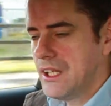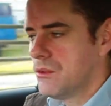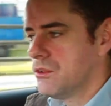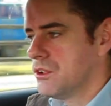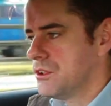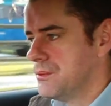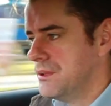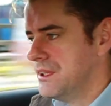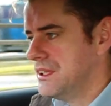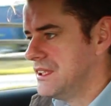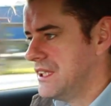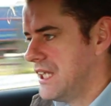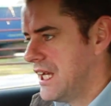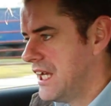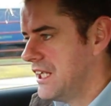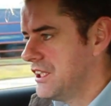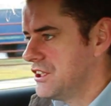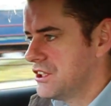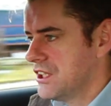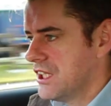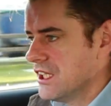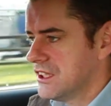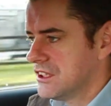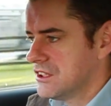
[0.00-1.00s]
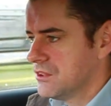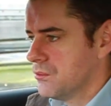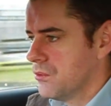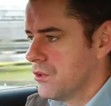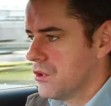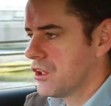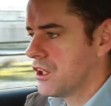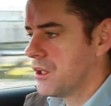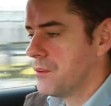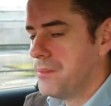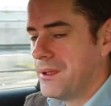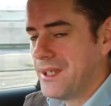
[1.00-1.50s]
which means the engine has to
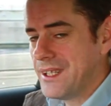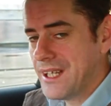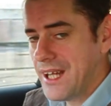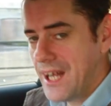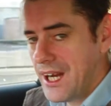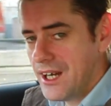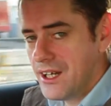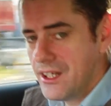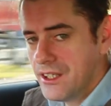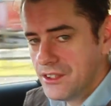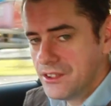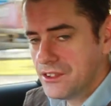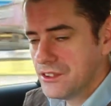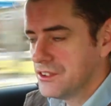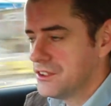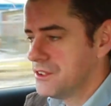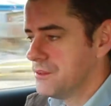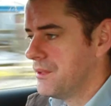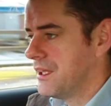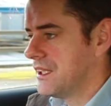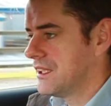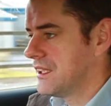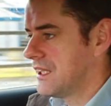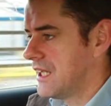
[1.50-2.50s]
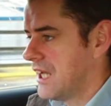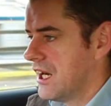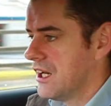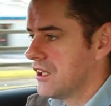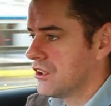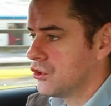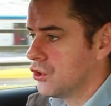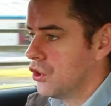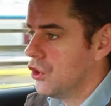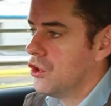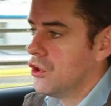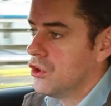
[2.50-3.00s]
work a bit harder to make the car
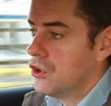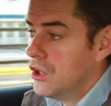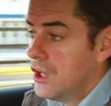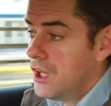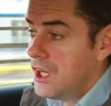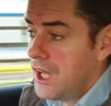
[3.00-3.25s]
go,